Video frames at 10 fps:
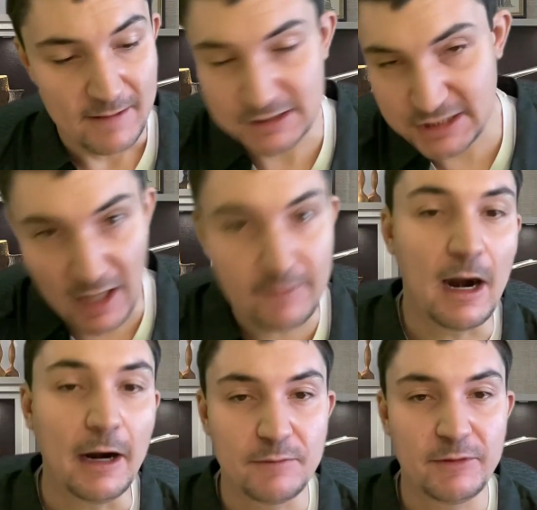That's the
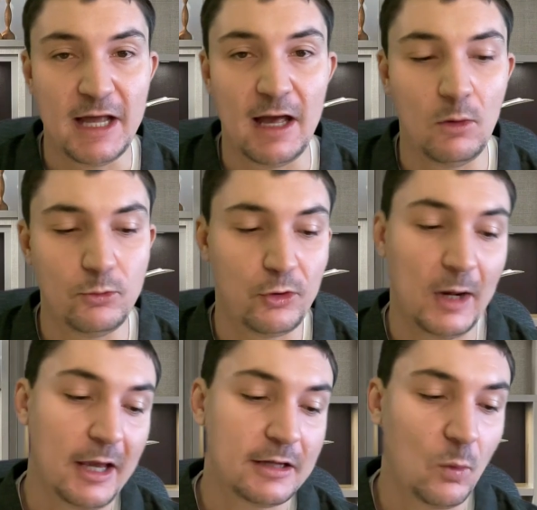other argument now.
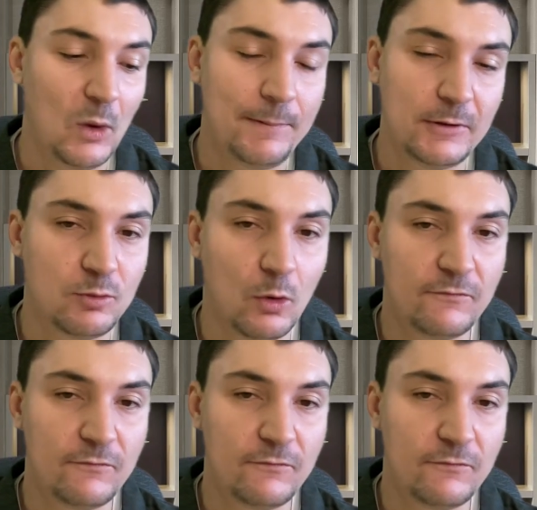So I like the weapons